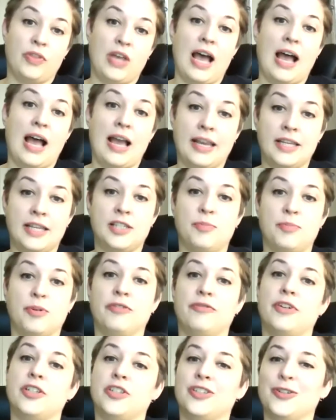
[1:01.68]
the highest
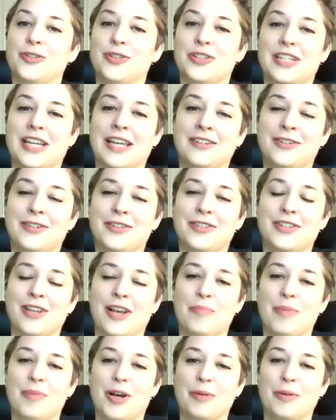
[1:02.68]
professional standards
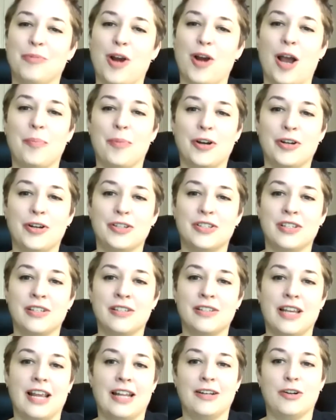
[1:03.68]
among prop
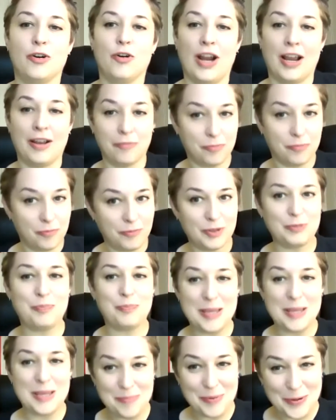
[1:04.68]
artisans and
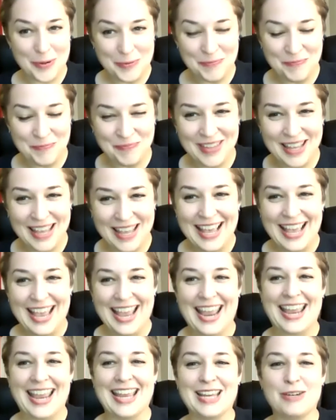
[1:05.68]
craftspeople,
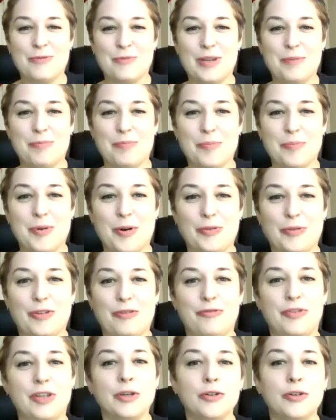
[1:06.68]
and we promote the
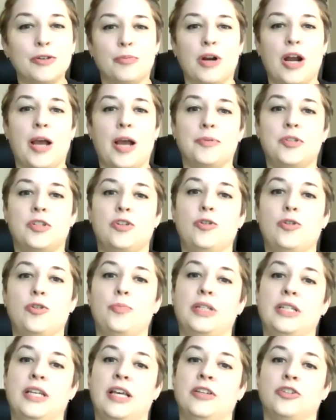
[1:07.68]
field of props to
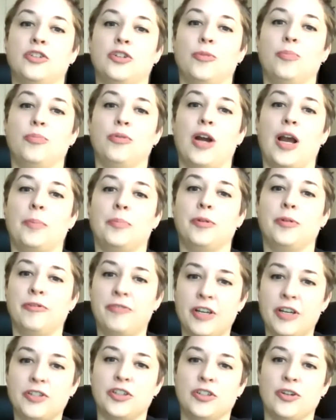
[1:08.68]
potential prop
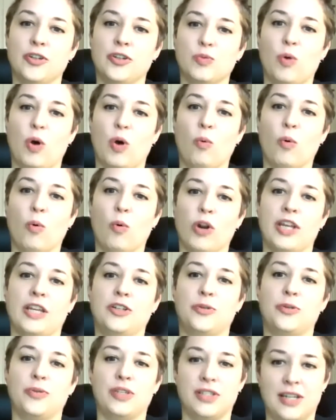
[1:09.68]
professionals while
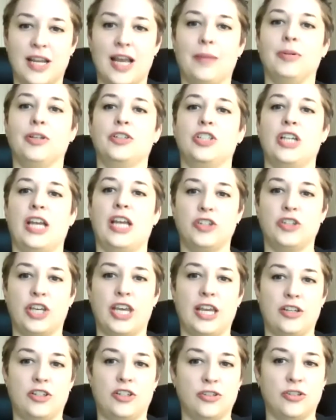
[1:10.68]
working to establish
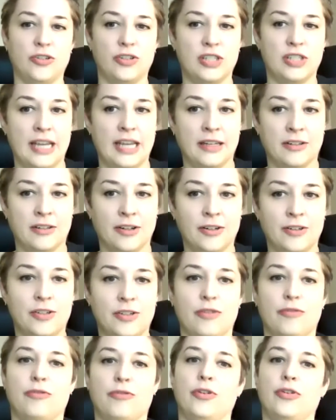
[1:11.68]
educational
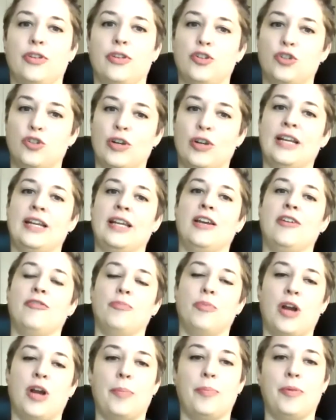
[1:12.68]
standards for the training
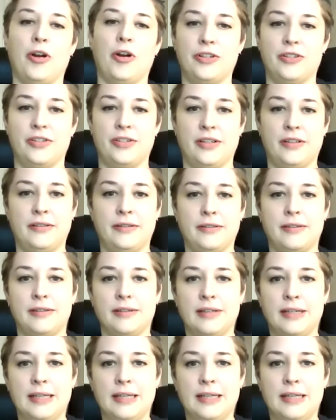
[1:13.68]
of prop artisans.